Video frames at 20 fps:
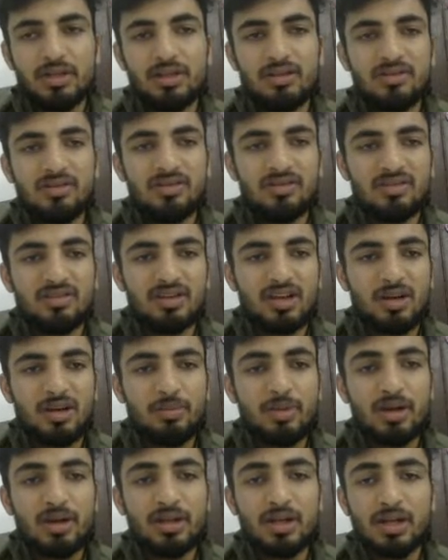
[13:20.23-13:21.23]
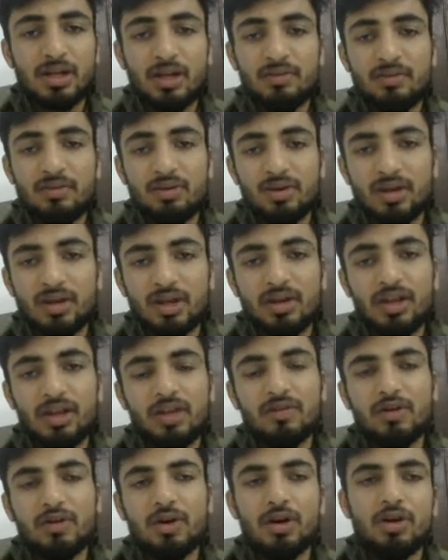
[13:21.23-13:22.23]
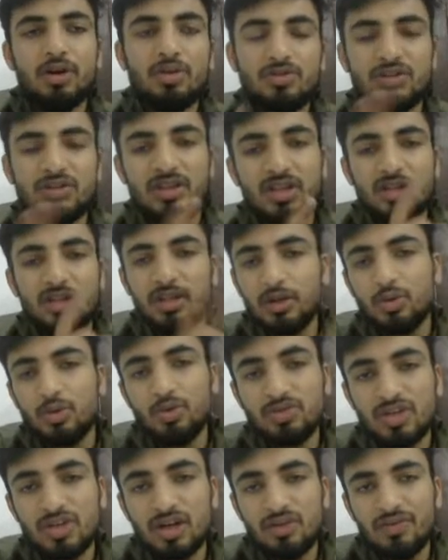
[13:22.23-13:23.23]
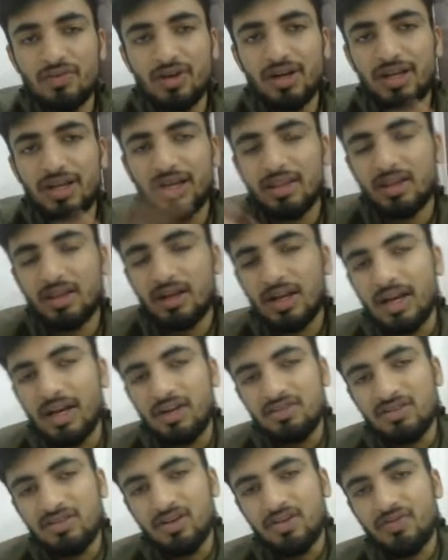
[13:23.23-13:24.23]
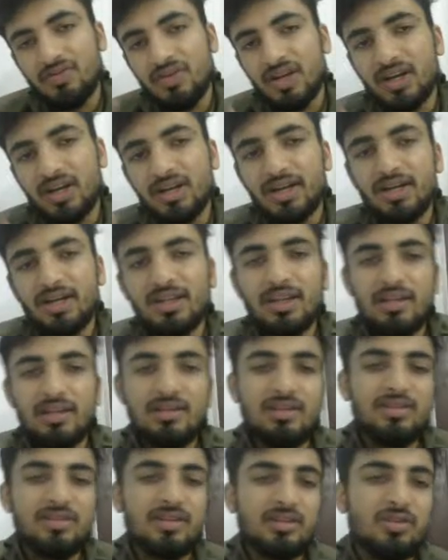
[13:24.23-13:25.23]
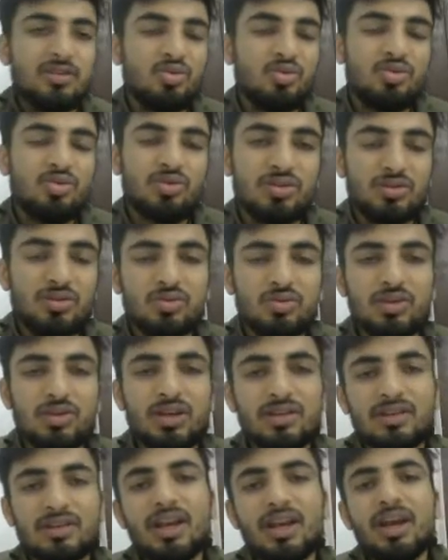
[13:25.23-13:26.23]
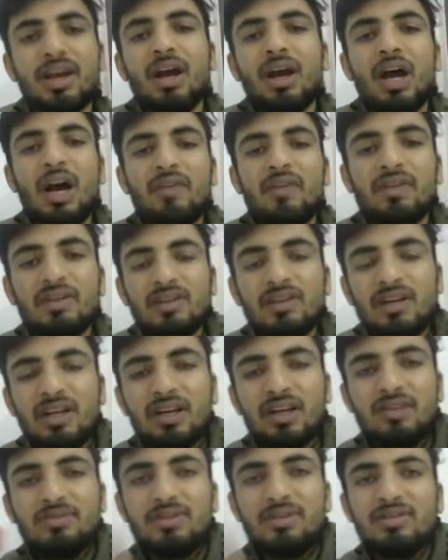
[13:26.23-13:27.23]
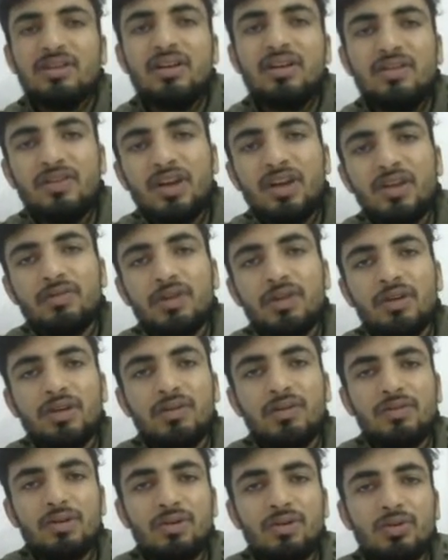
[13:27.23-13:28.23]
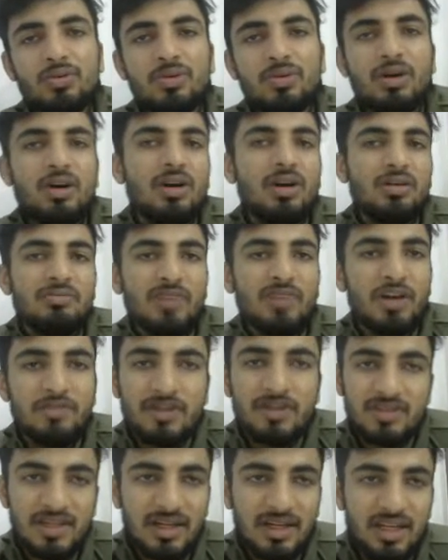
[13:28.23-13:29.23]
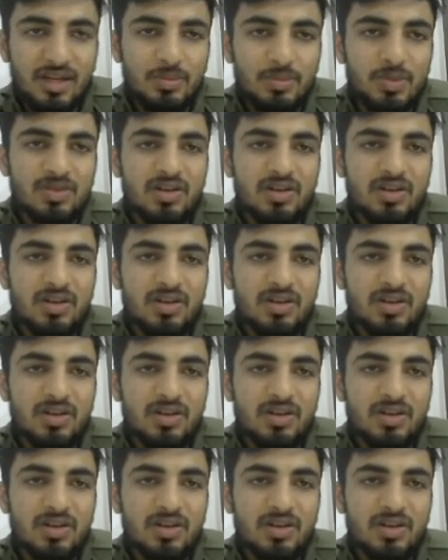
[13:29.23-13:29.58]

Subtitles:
This is the command that you have to run in order to generate the root certificate and the client certificate, right? These are the two things. After setting up the certificate, what you have to do, after setting up the